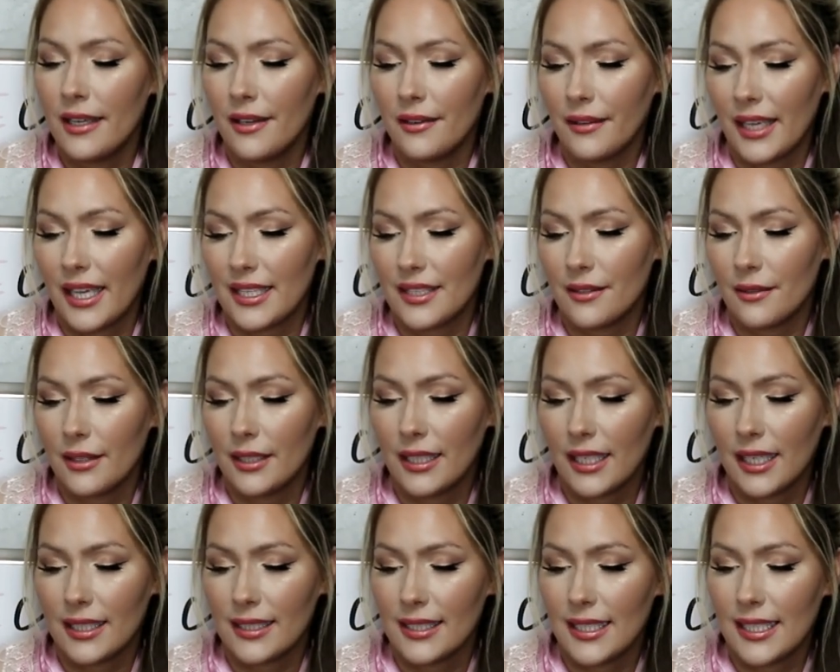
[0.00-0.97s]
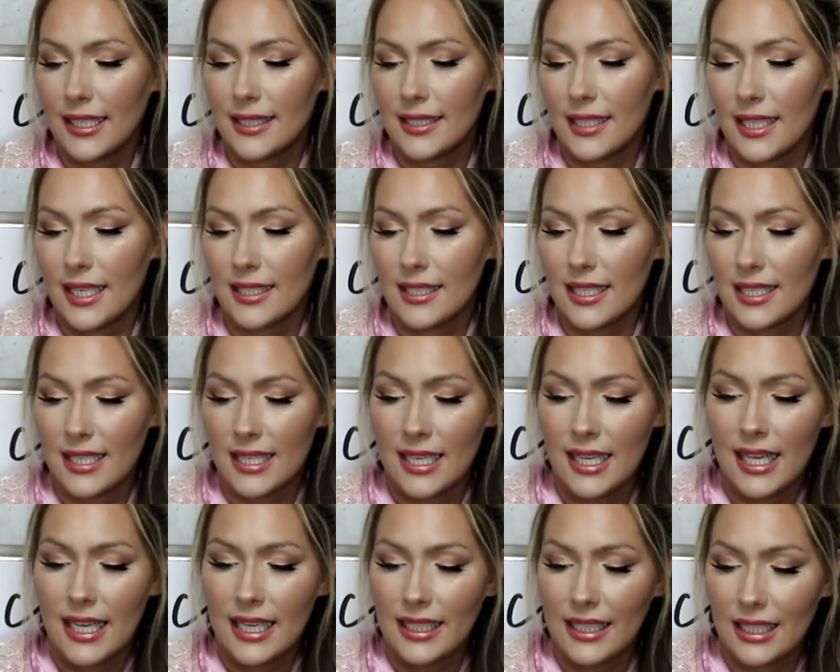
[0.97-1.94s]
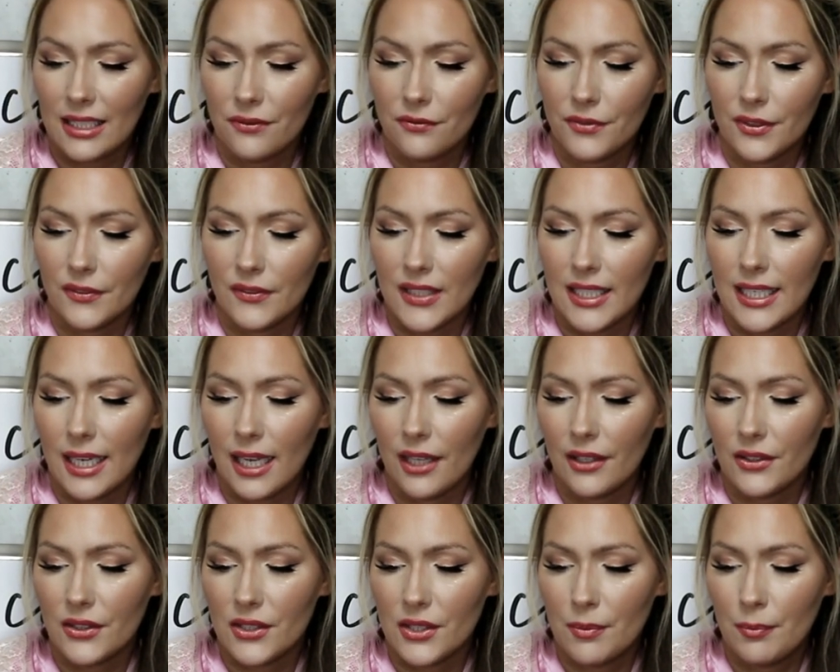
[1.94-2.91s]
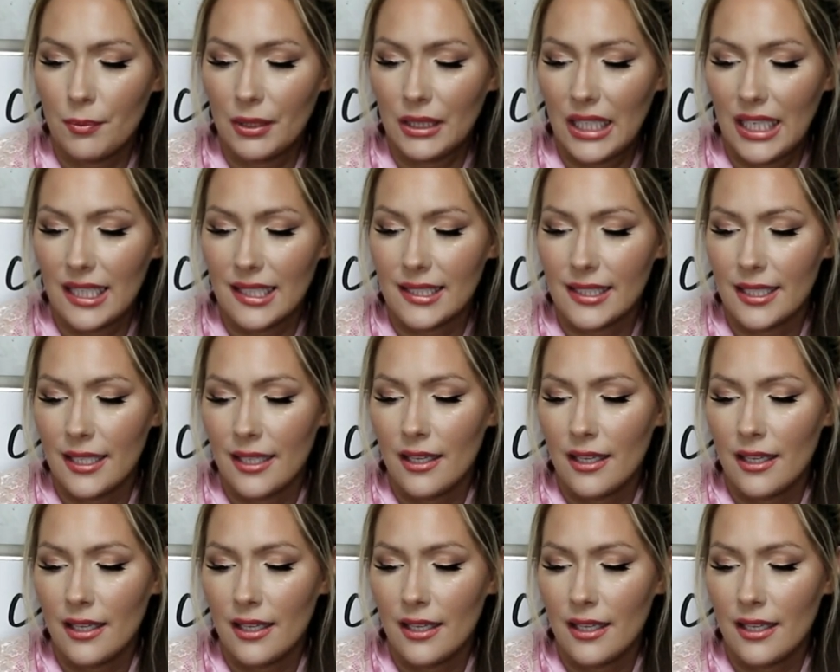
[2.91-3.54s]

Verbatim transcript: Okay, so the next thing it says is get $50 plus